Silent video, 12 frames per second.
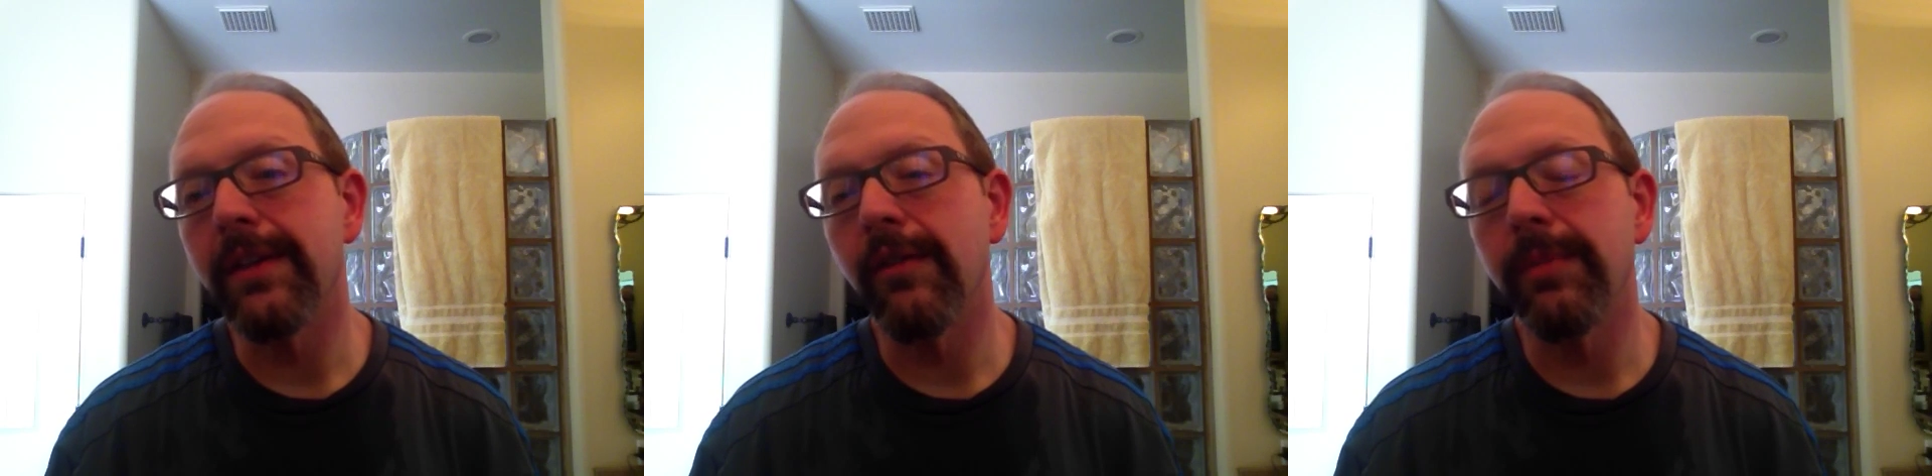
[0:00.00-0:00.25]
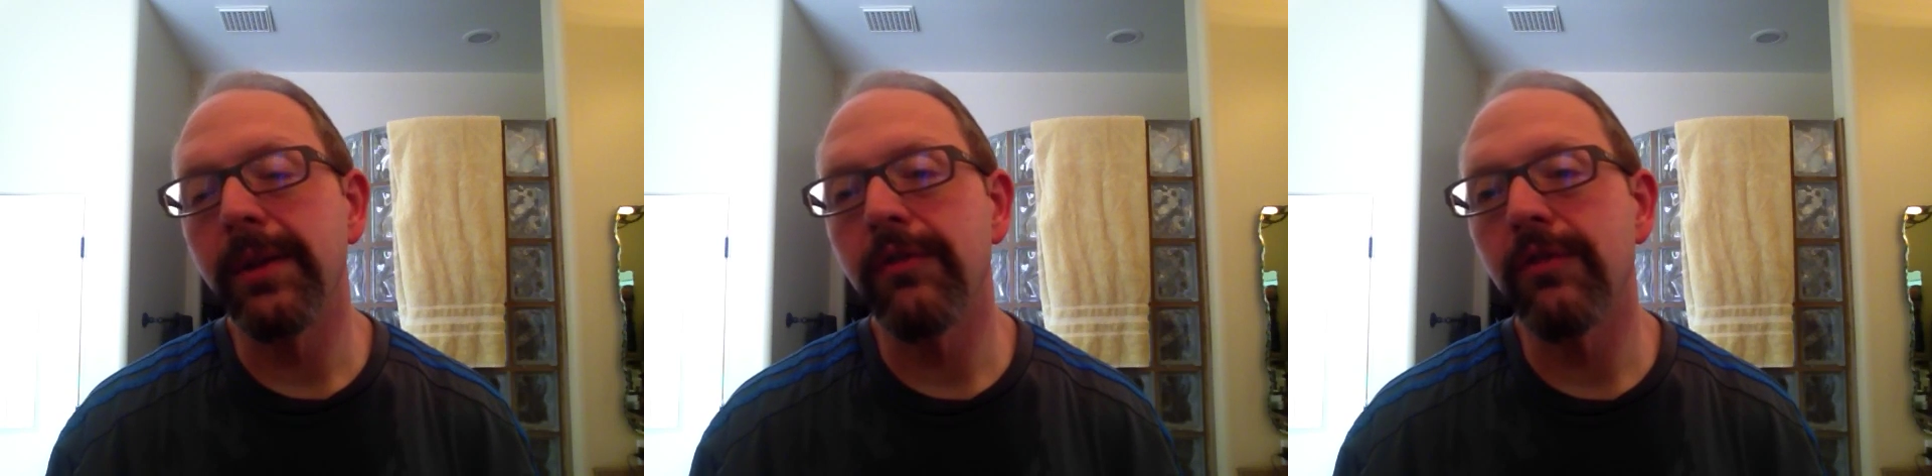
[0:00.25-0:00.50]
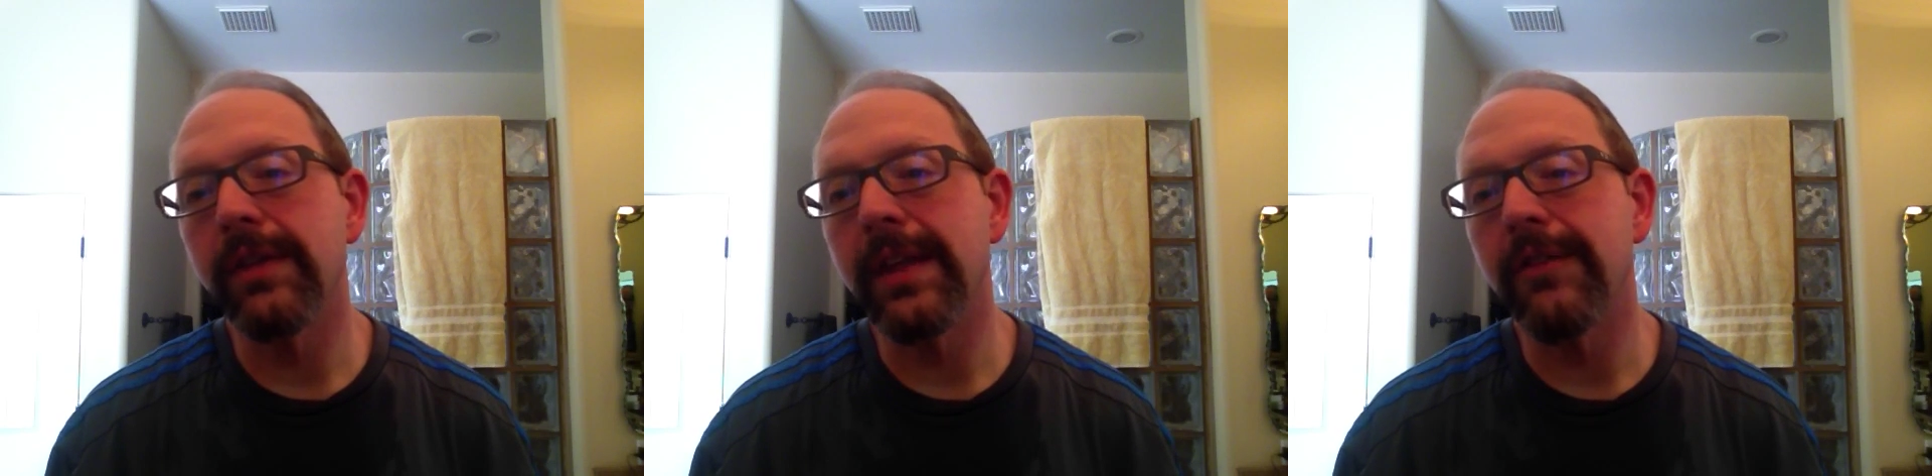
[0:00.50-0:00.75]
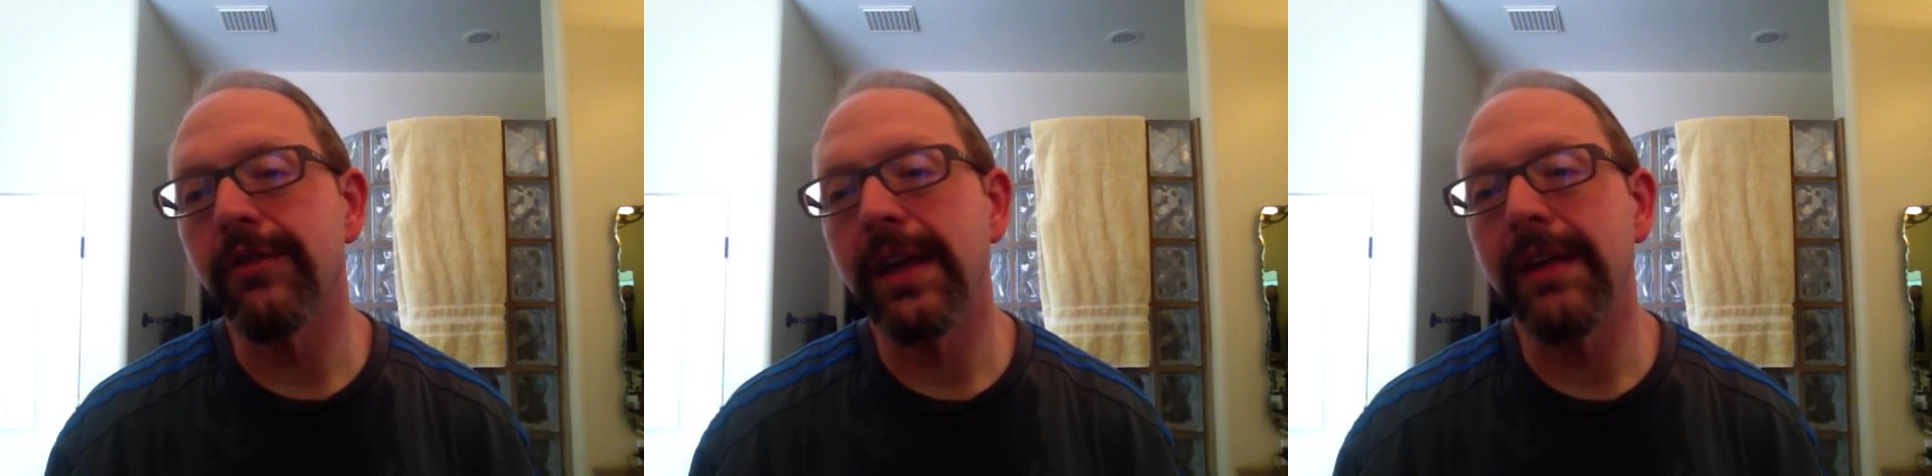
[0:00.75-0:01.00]
I hope you enjoyed
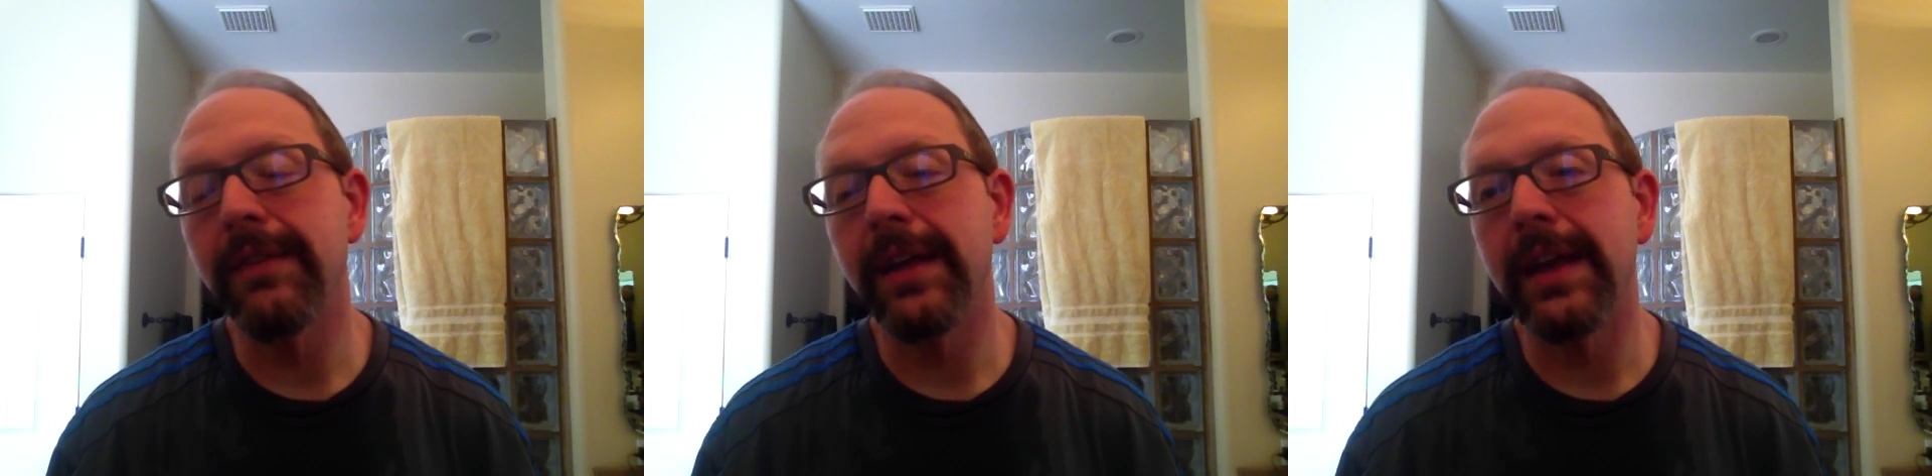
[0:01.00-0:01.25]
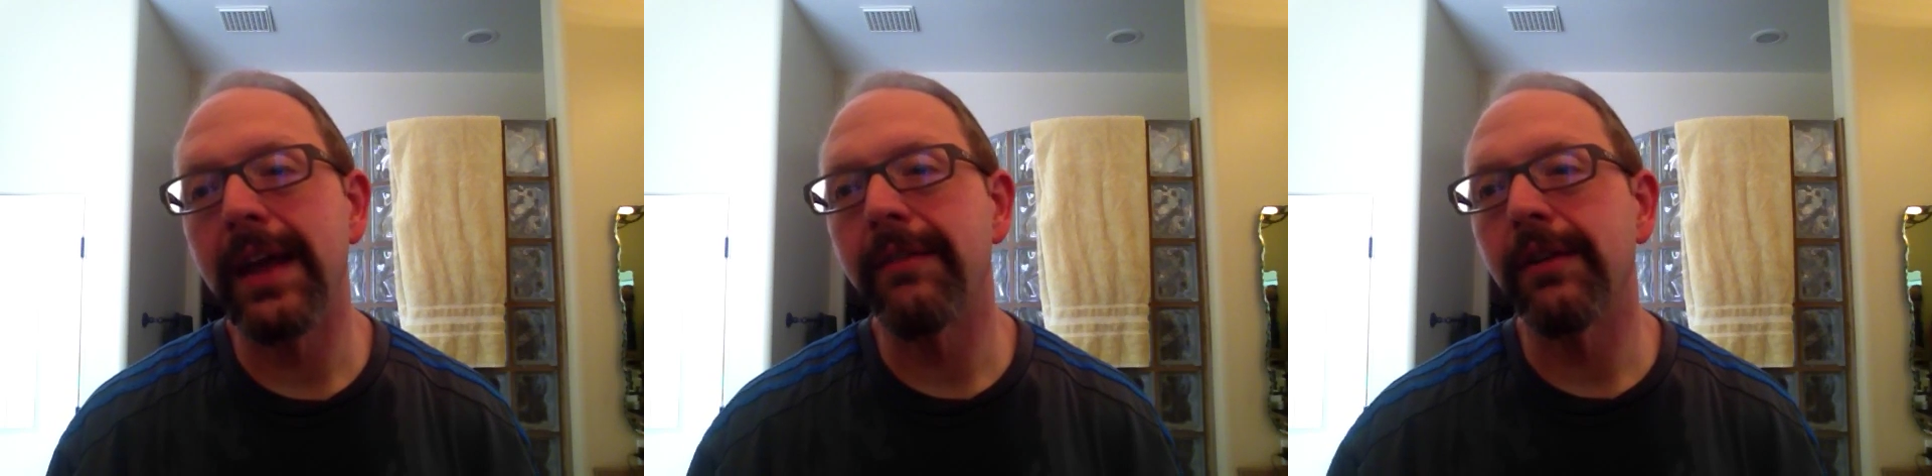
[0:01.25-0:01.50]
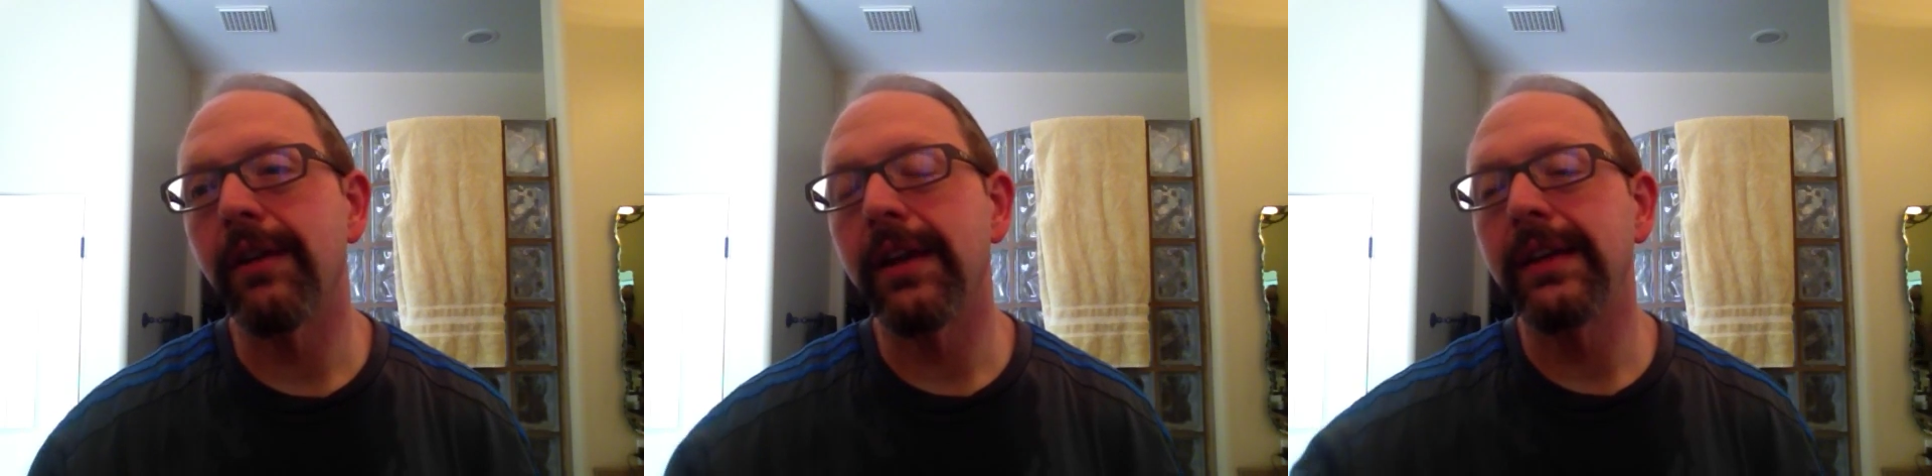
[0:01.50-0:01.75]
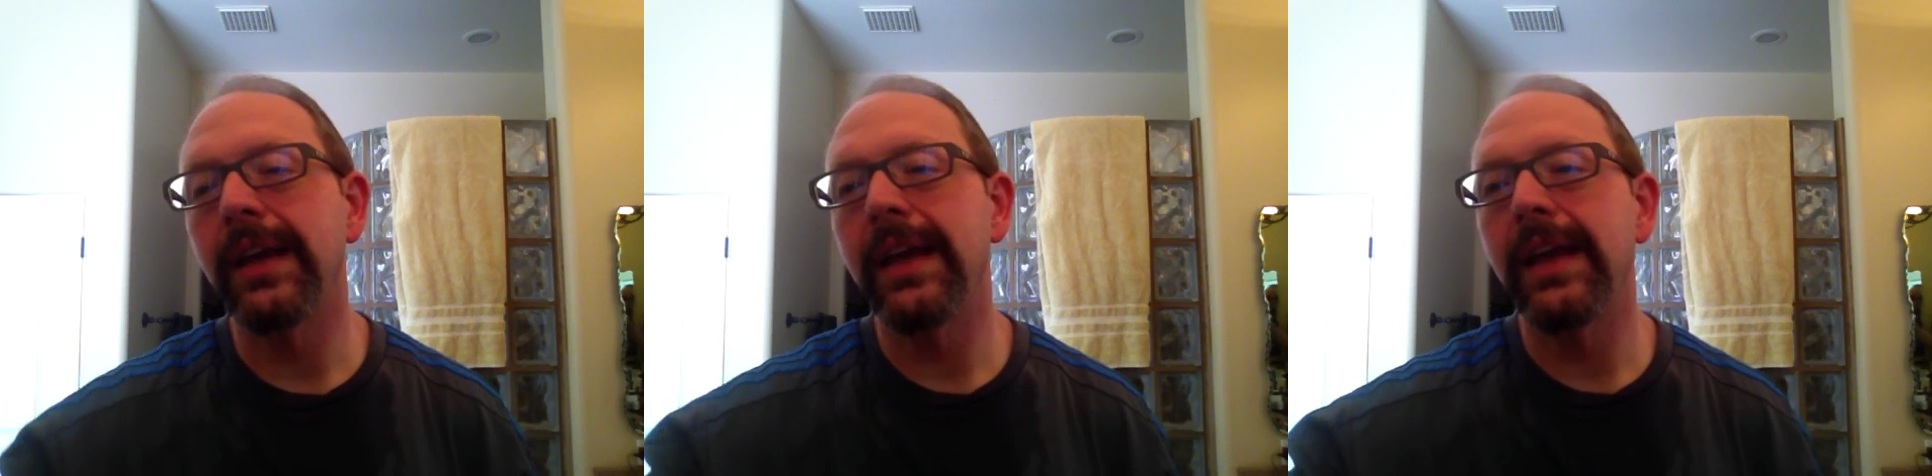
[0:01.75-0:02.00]
that shave and have a
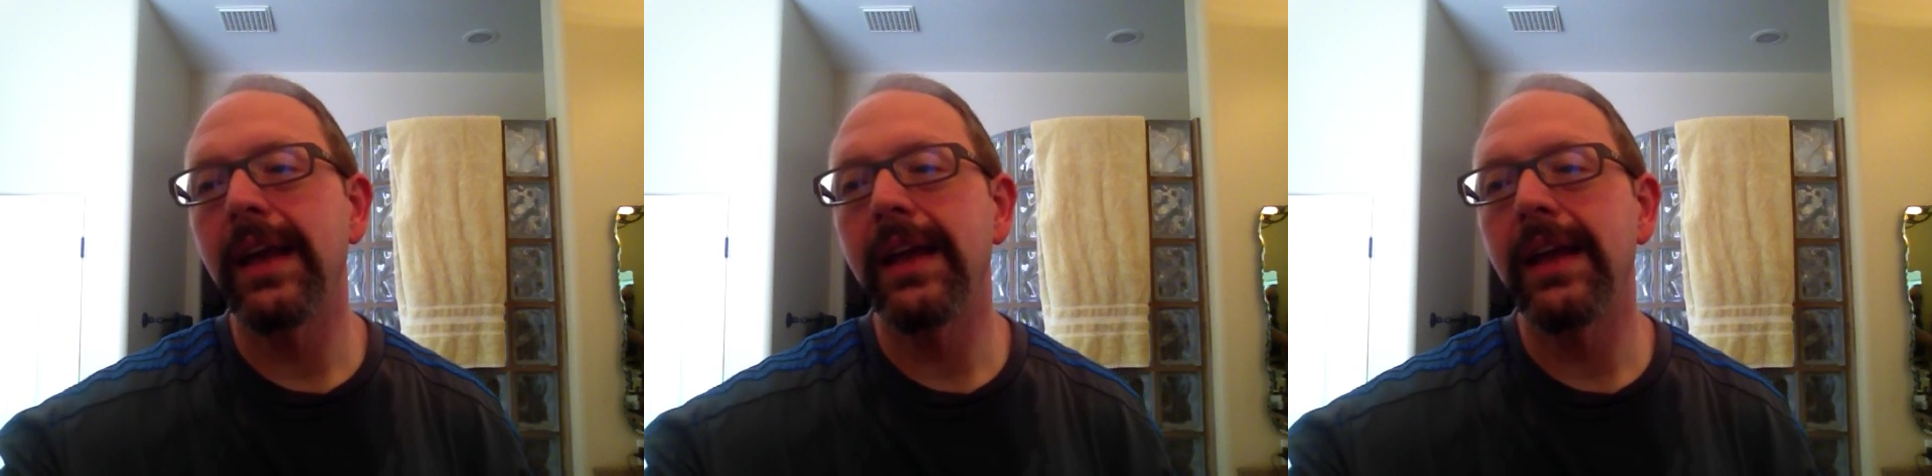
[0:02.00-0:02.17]
great day,